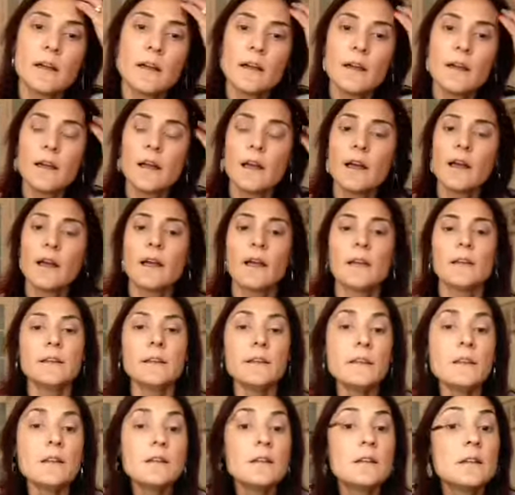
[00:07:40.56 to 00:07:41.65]

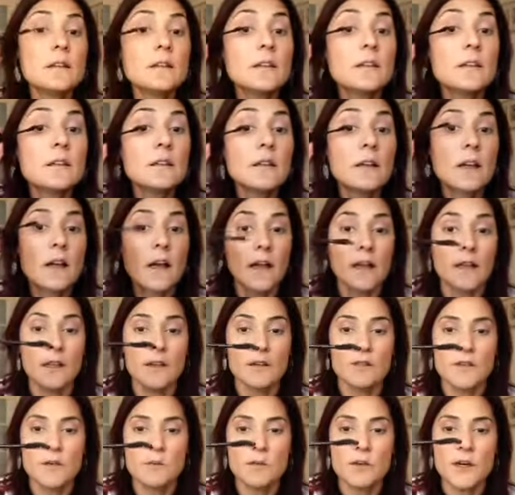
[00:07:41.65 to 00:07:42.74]
And I
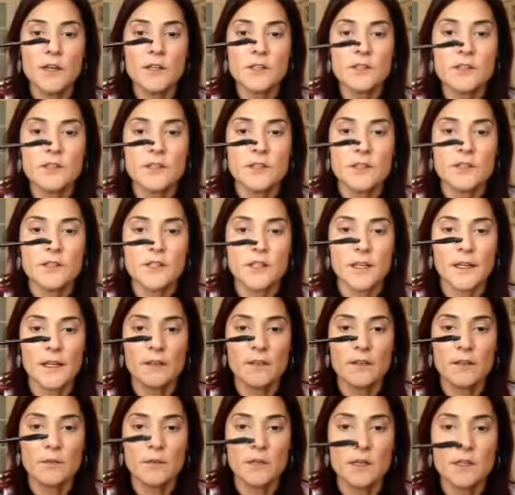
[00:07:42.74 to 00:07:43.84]
love the brush. Check
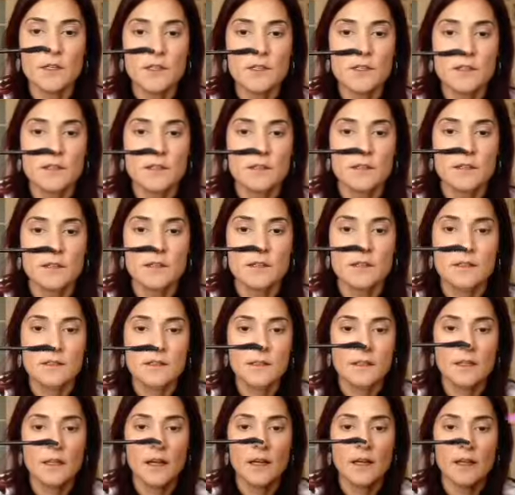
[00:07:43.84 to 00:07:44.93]
out the brush. It's
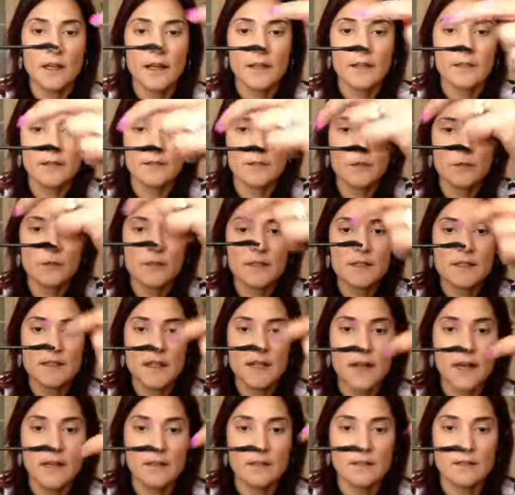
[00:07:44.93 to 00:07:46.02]
got like a little
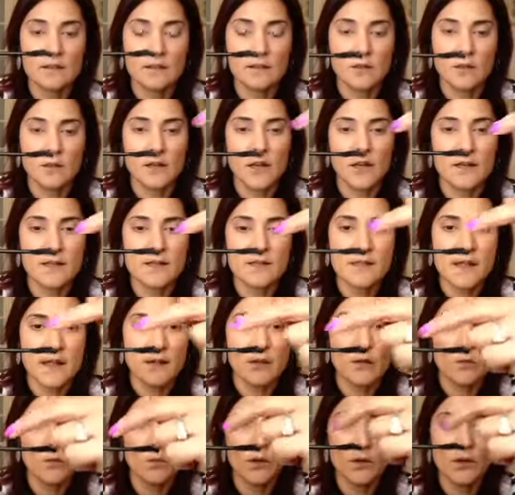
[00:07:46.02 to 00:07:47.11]
snail, or not a snail,
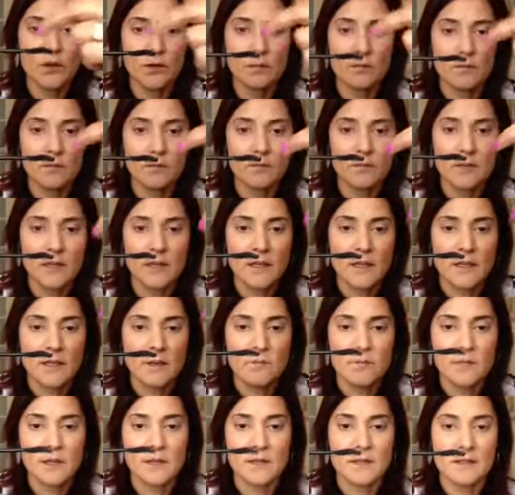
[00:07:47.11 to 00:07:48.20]
a worm,
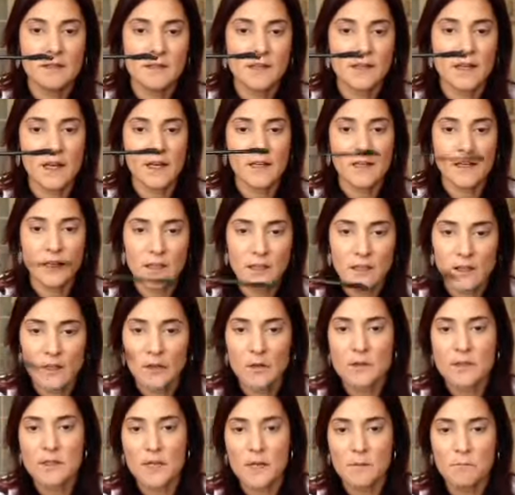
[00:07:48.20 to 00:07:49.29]
because it kind of
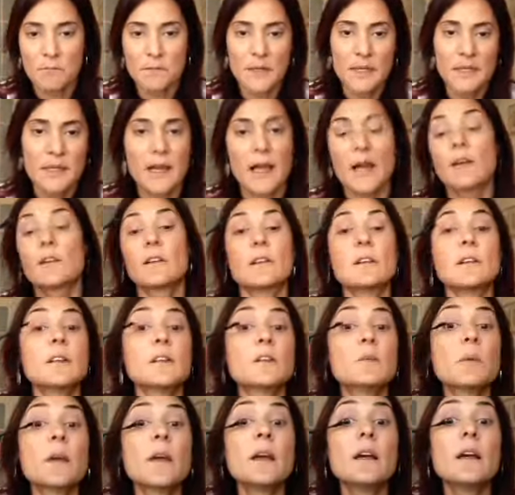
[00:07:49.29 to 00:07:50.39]
goes up and down a little
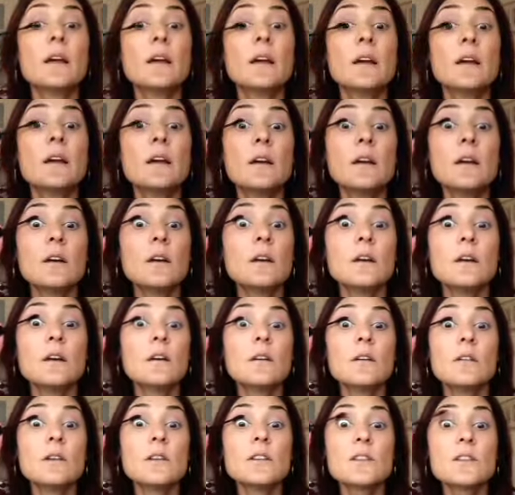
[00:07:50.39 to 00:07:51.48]
bit,
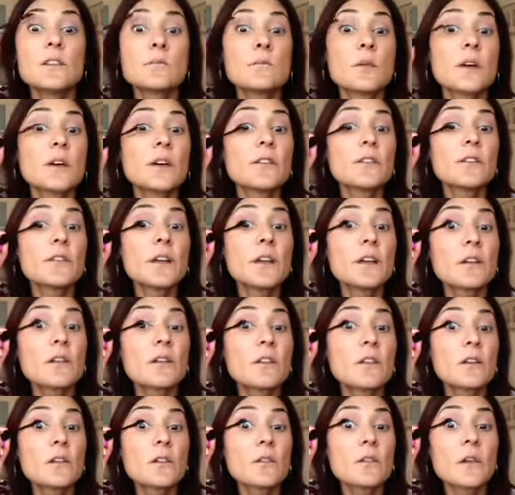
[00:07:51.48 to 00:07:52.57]
which is perfect
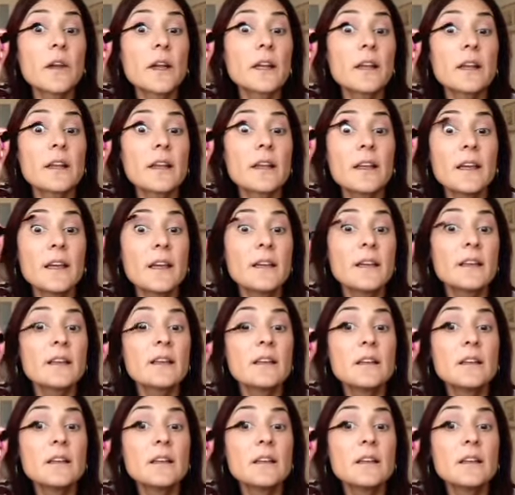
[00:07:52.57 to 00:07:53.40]
for wriggling in.